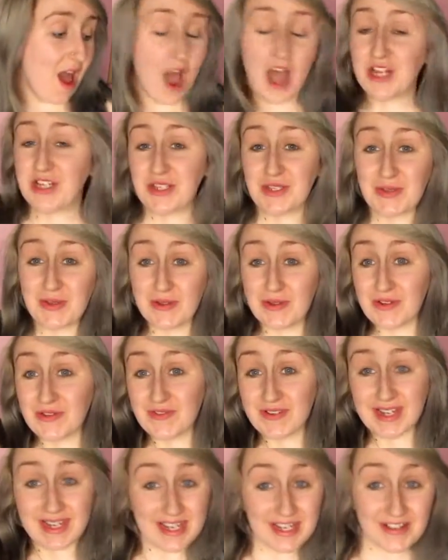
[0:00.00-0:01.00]
I just thought it looked
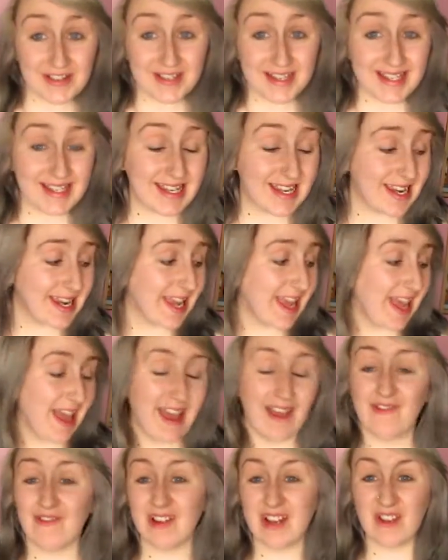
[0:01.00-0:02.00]
really interesting
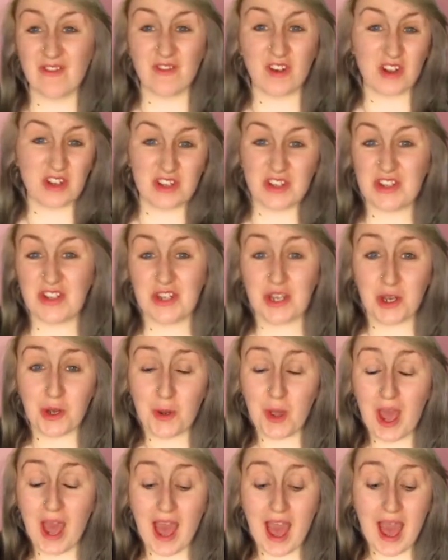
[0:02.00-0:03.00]
and really fun to do.